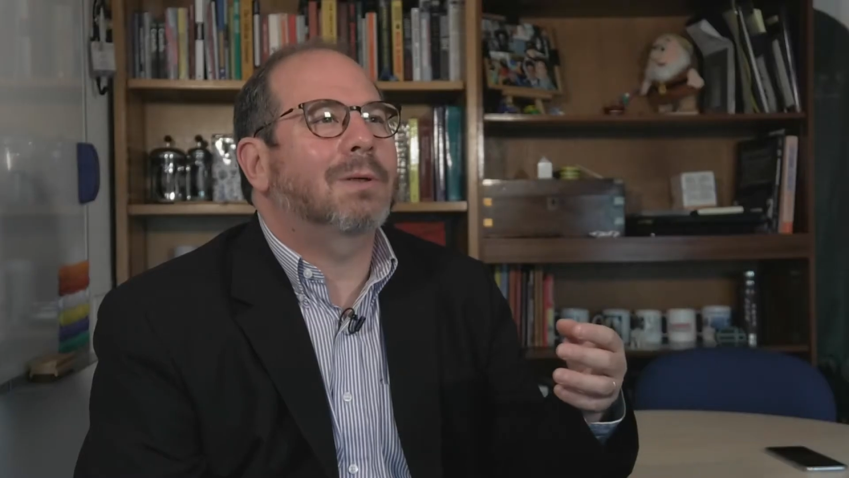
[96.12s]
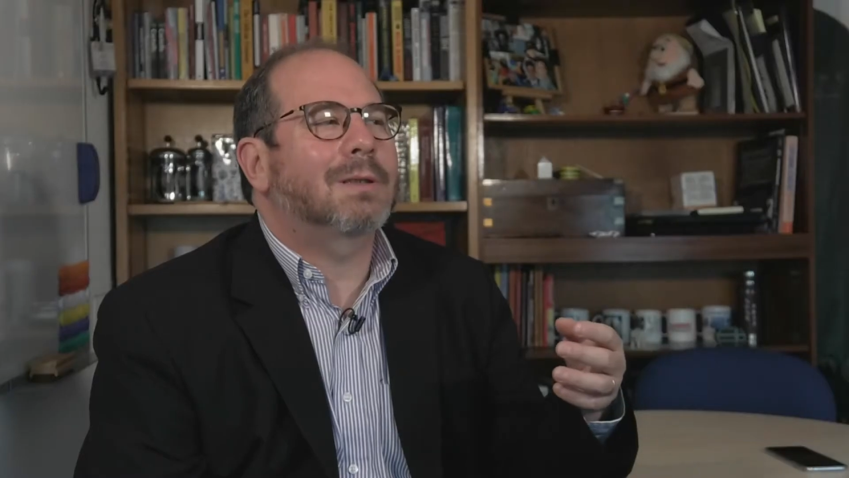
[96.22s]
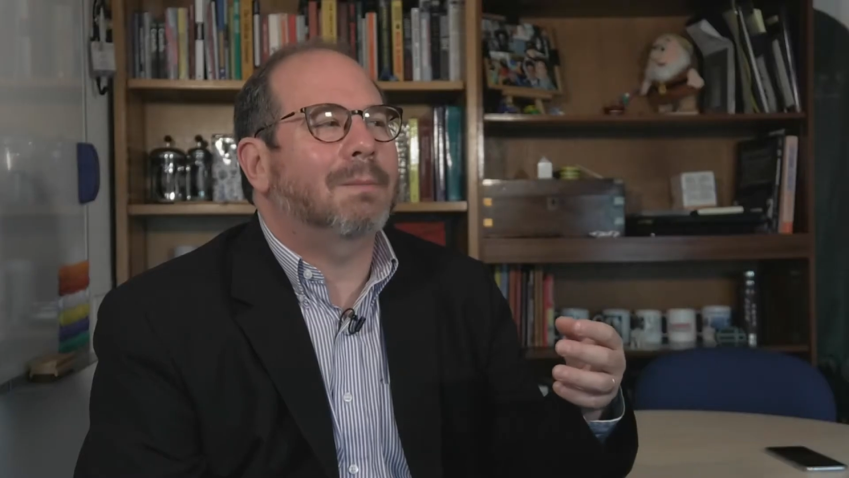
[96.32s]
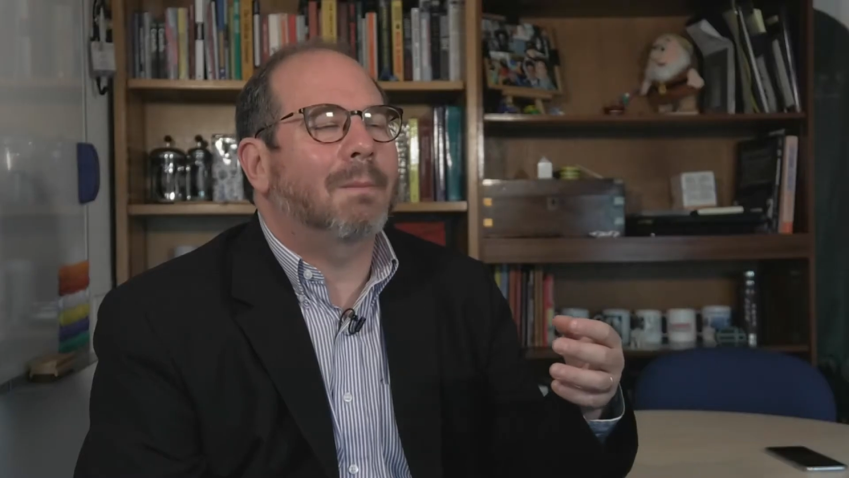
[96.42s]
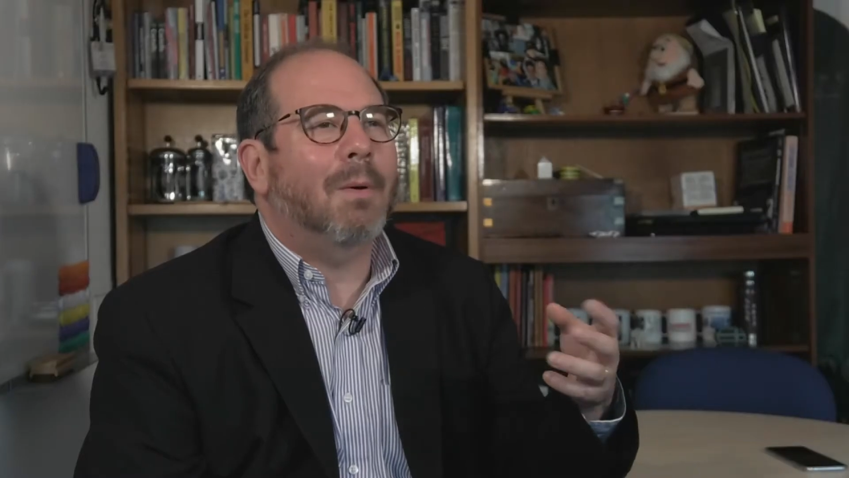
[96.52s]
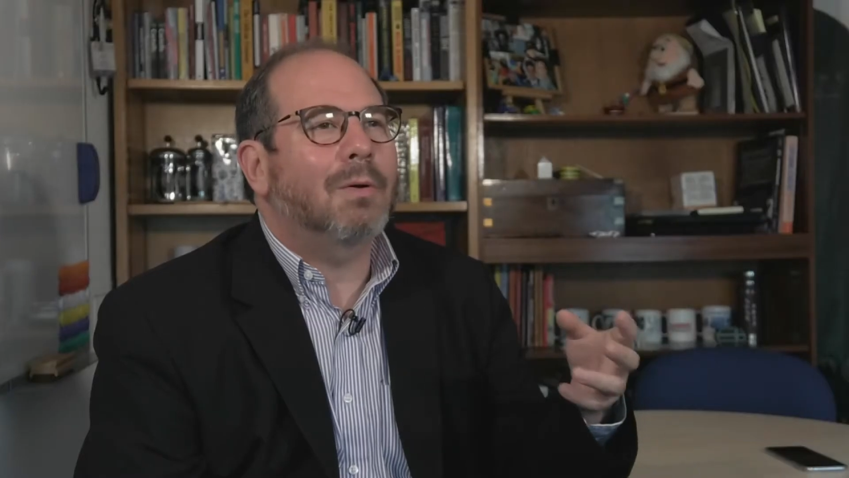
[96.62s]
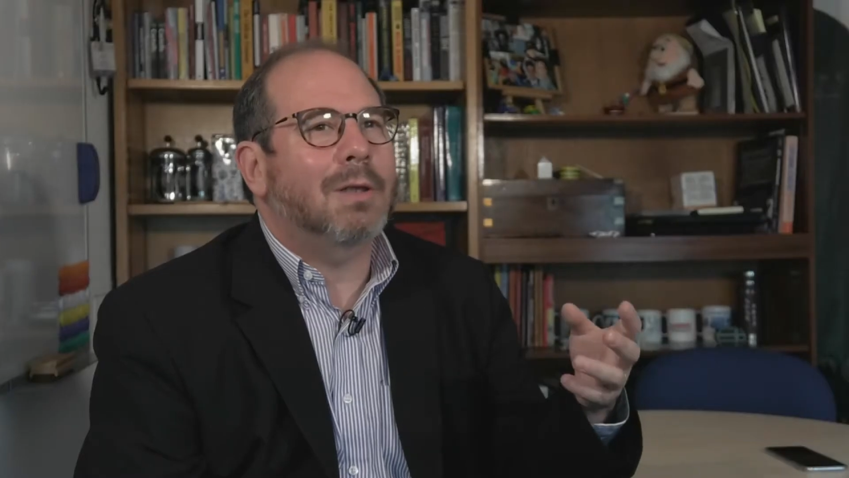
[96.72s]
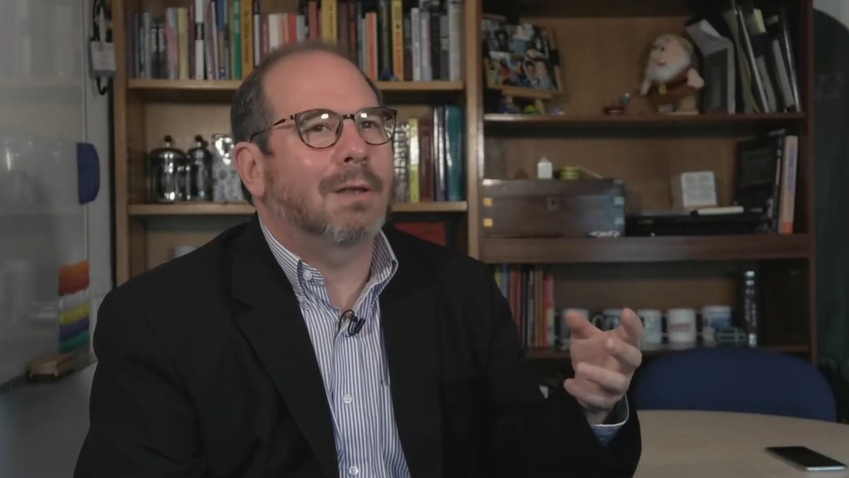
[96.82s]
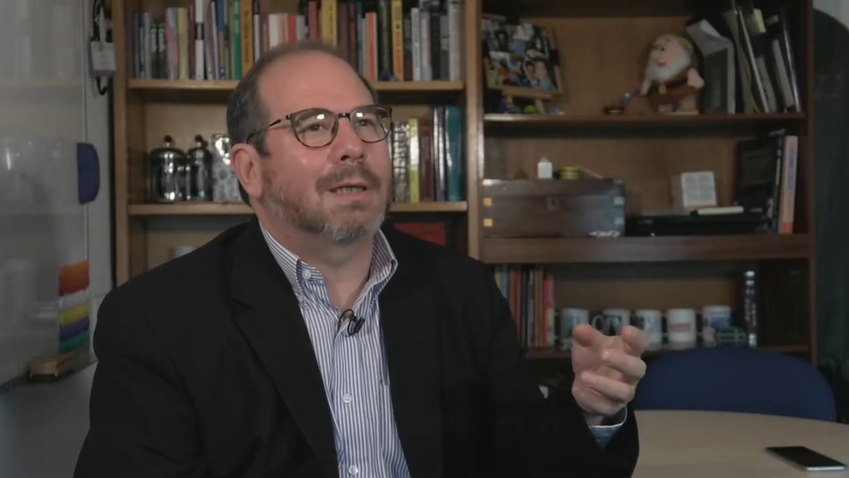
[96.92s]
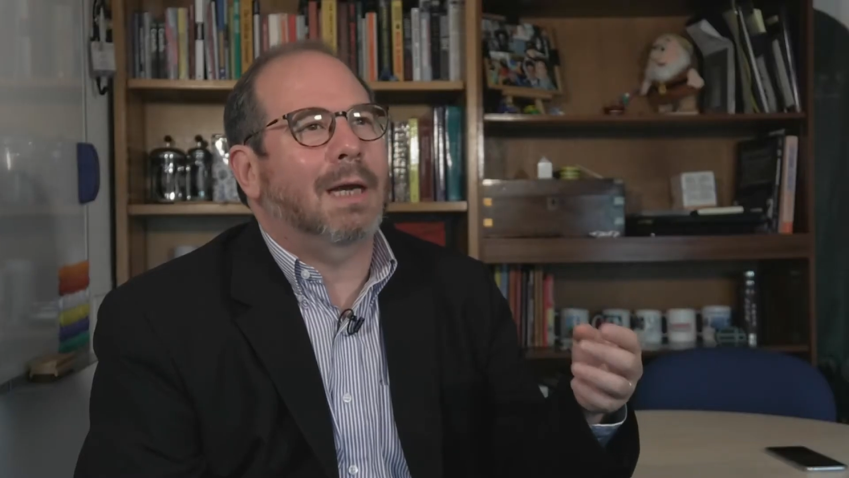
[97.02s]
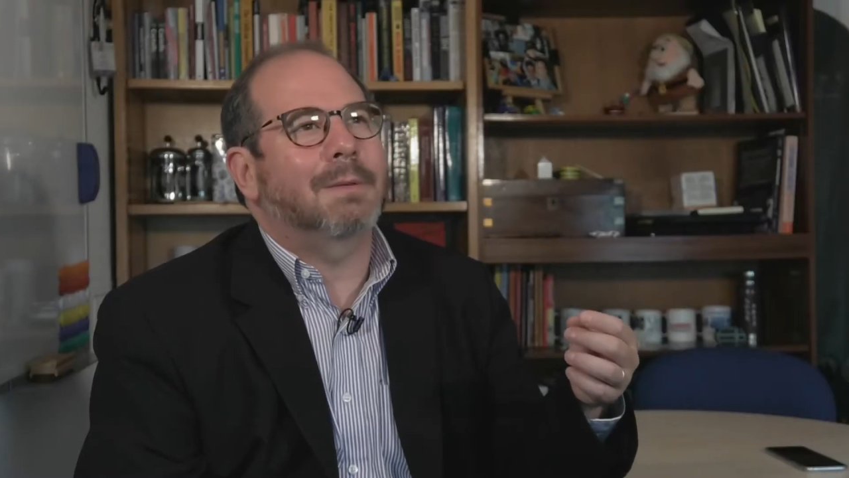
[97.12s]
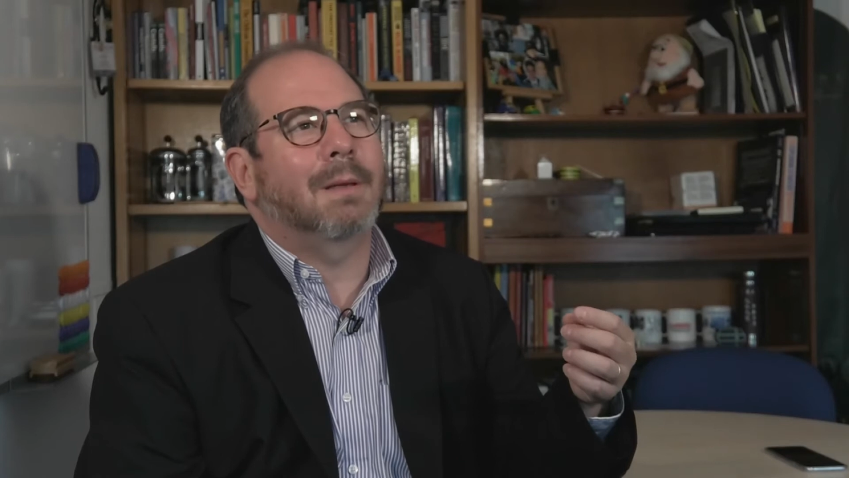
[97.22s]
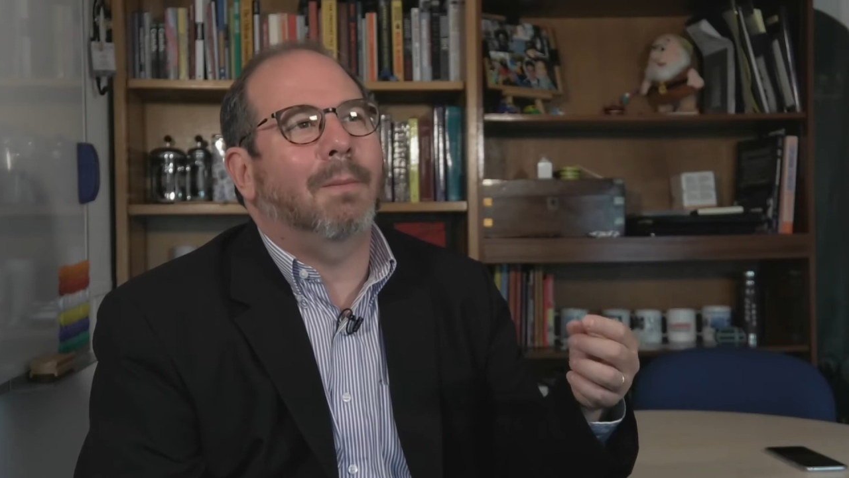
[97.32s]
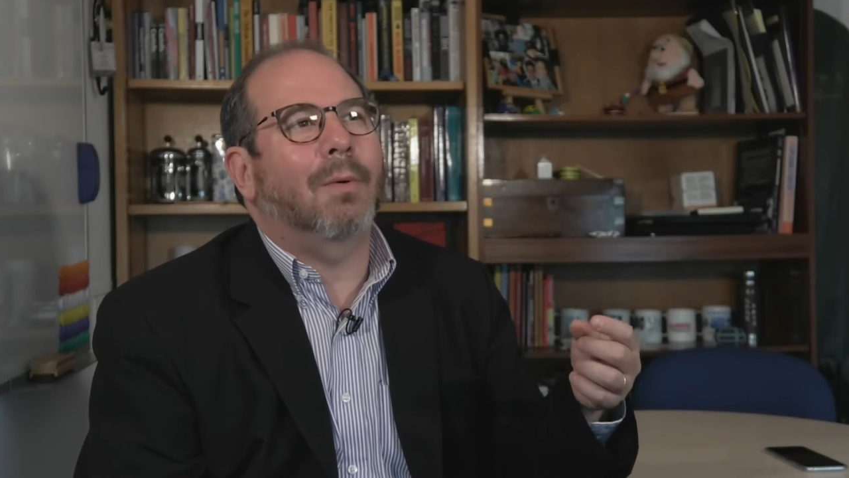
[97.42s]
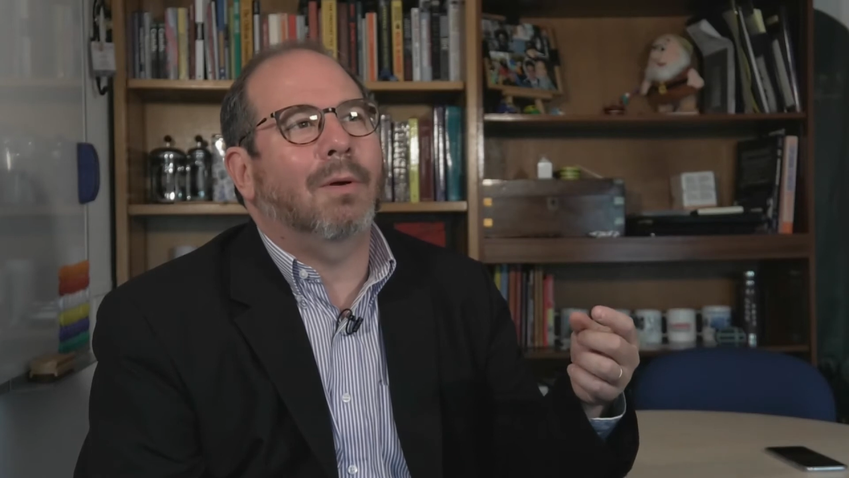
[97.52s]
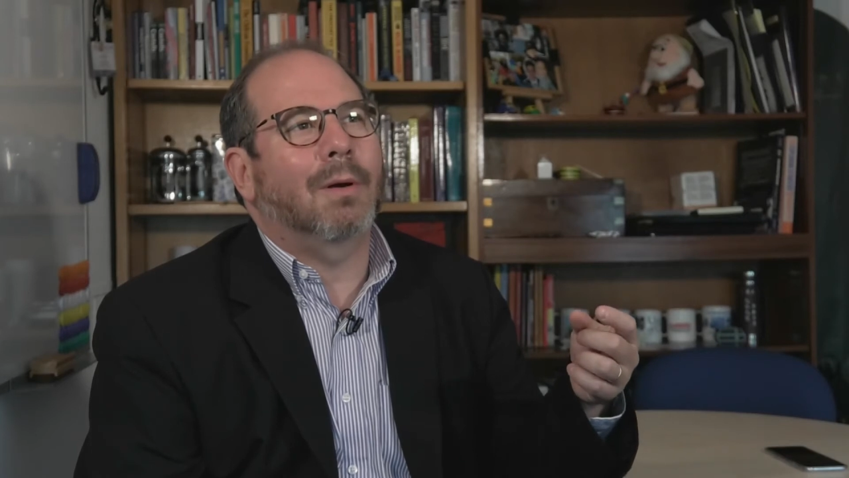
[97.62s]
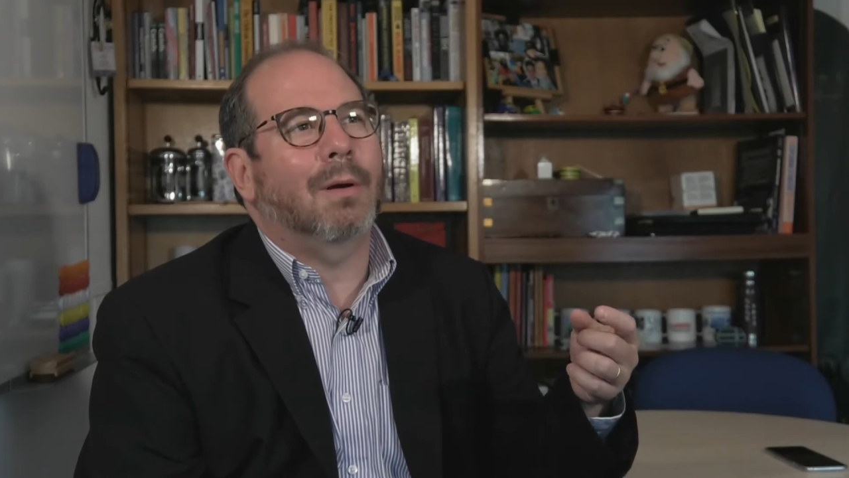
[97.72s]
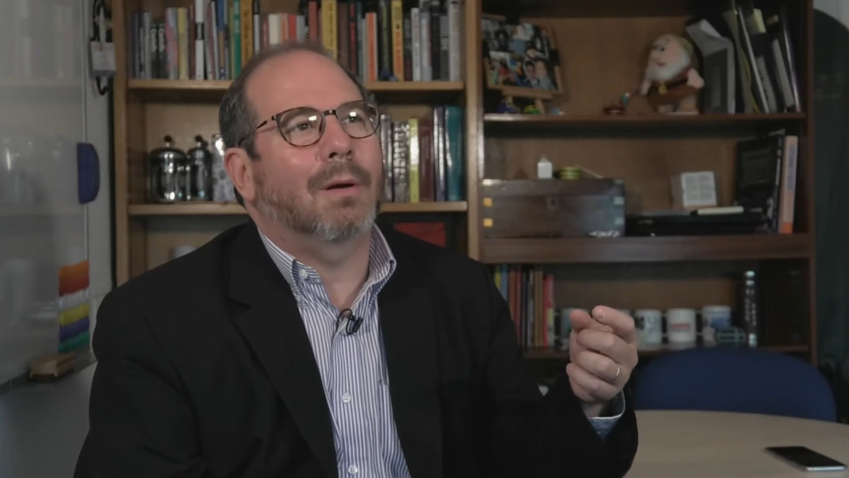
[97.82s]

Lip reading: was most of the times a book